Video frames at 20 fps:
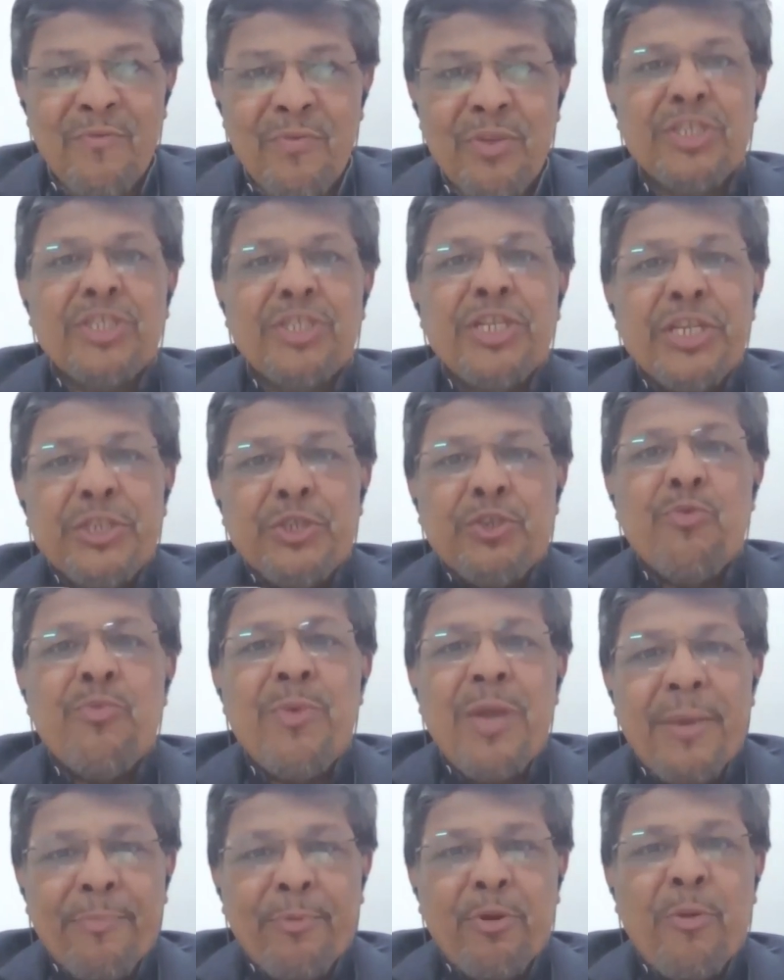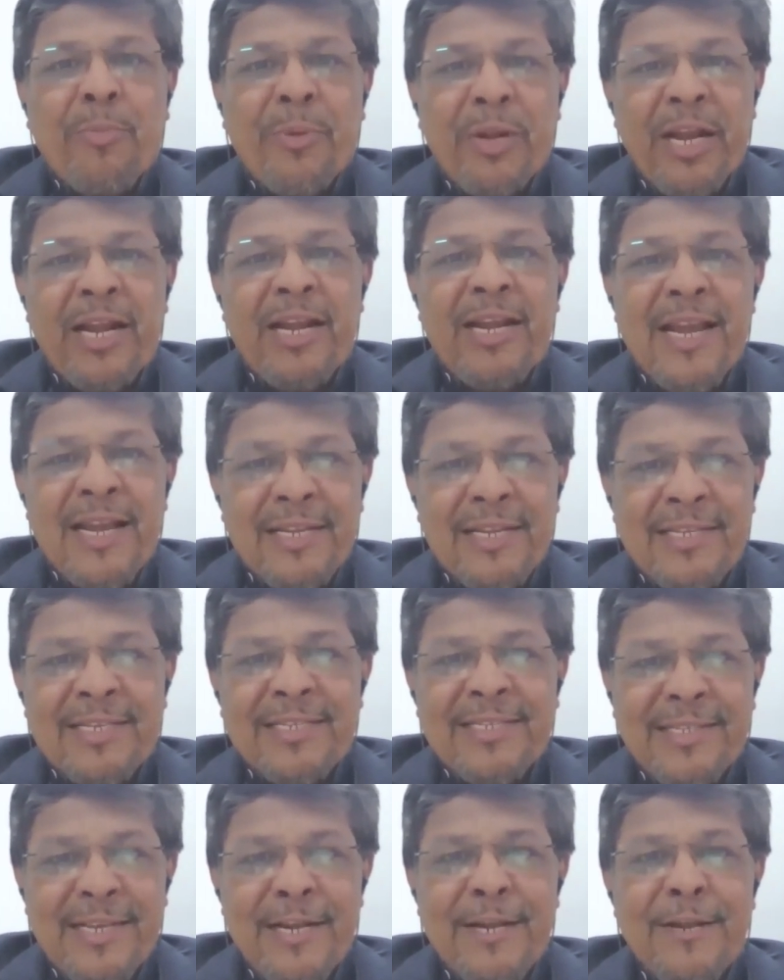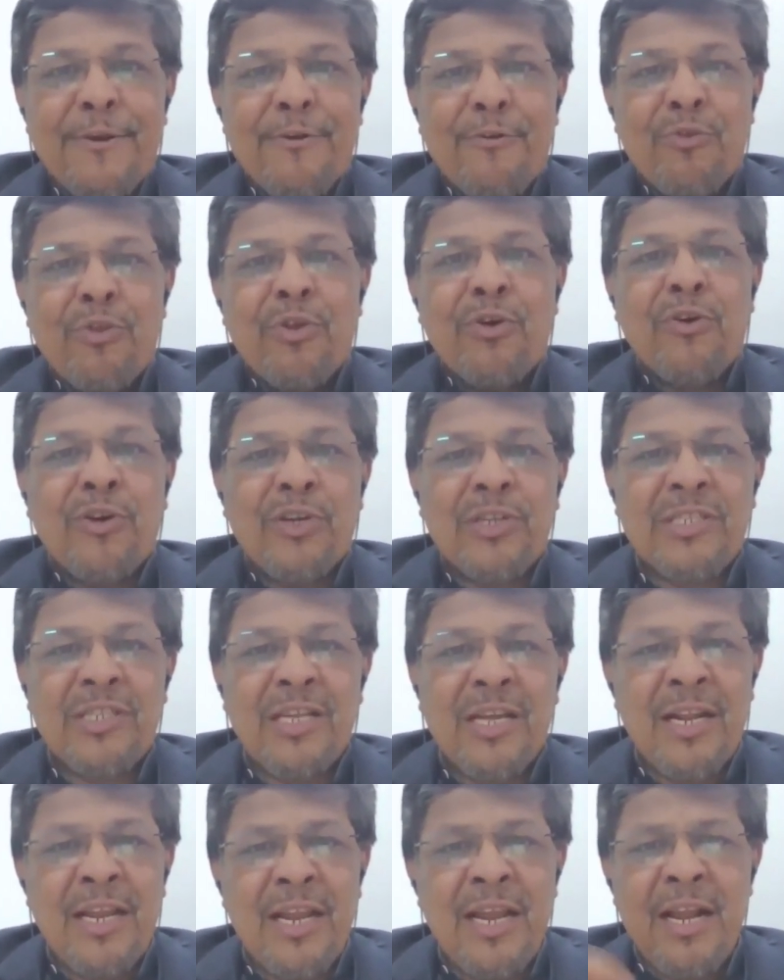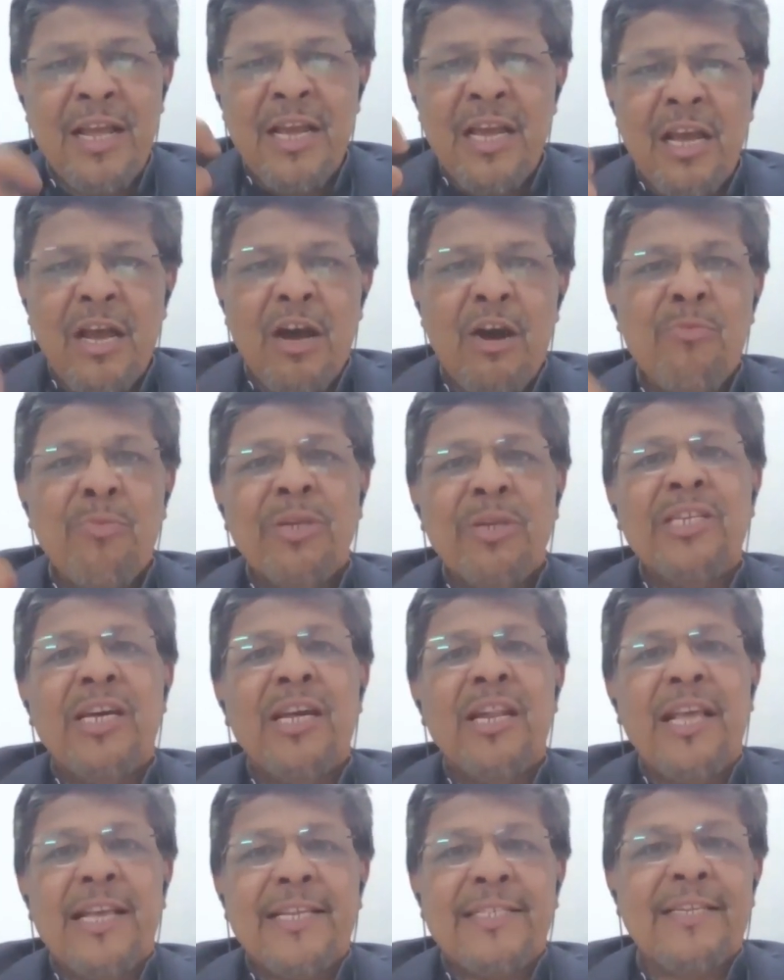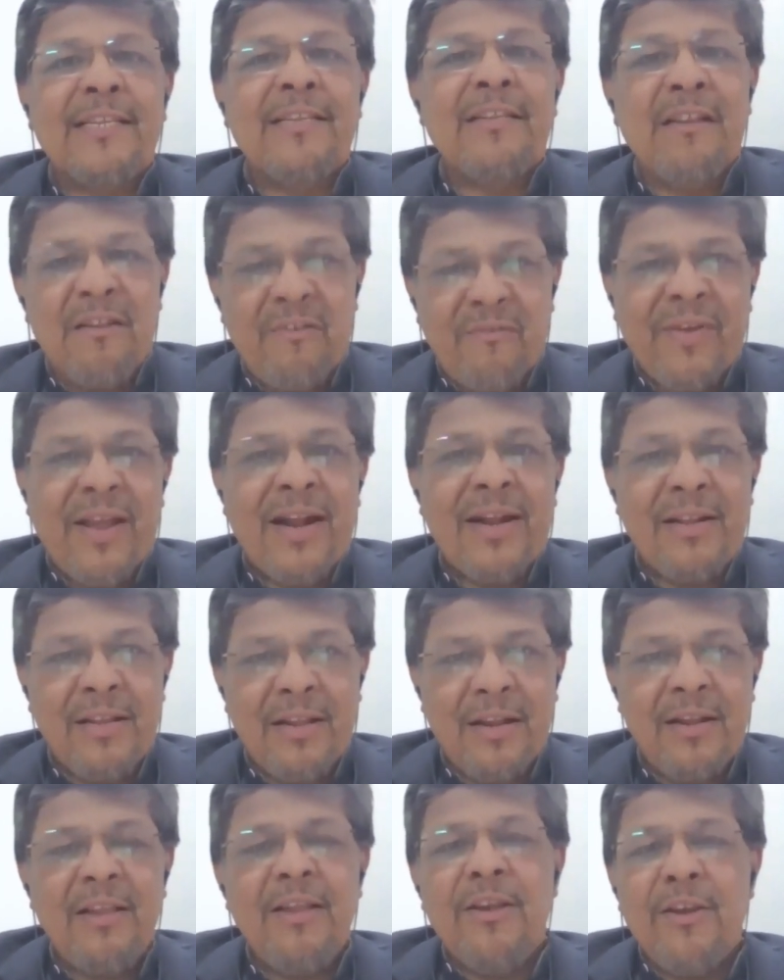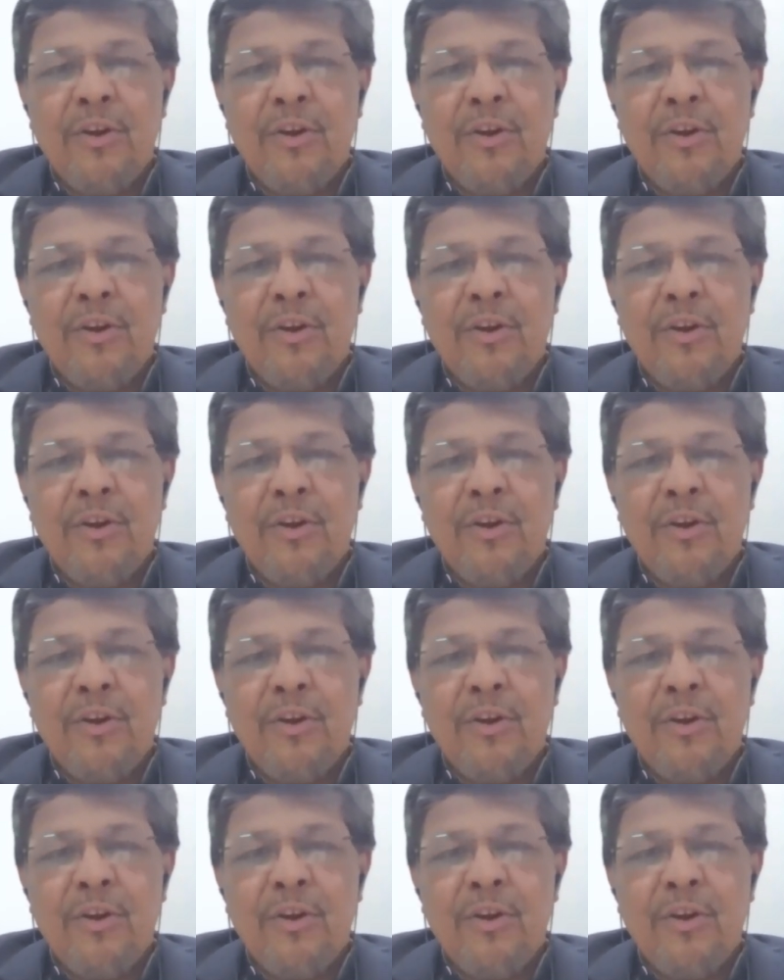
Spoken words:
which needs to be appropriately adjusted into the cost target, how much are external factors.